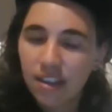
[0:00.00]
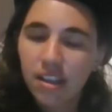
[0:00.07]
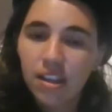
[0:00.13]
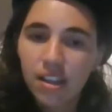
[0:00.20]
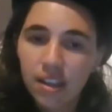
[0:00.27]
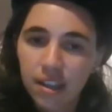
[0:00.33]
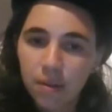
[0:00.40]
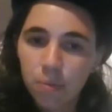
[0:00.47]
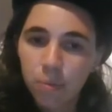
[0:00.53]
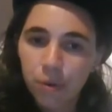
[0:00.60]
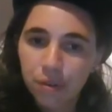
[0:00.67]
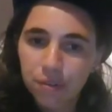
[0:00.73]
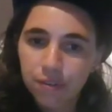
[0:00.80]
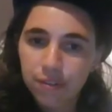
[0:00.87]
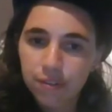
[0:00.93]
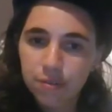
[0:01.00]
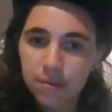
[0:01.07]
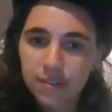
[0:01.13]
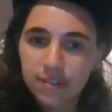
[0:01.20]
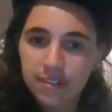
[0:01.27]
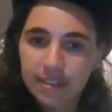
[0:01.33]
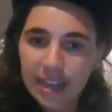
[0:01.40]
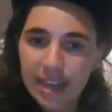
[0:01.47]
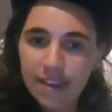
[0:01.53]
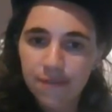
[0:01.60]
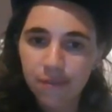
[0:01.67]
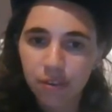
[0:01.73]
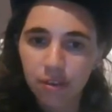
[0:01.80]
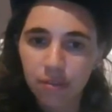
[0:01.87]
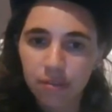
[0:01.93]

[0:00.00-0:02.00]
He wants to enslave you.